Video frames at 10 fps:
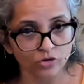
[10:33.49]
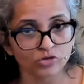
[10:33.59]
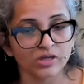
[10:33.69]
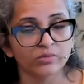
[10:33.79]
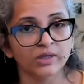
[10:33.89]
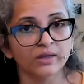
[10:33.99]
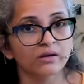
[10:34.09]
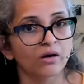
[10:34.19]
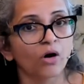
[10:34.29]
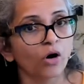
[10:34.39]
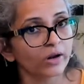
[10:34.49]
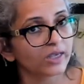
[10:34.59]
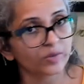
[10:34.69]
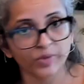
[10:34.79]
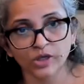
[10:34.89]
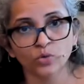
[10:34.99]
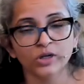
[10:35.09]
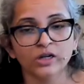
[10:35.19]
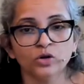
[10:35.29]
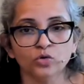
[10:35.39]
to something or keeping you
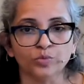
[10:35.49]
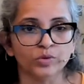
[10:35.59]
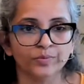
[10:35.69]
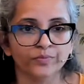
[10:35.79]
in a loop.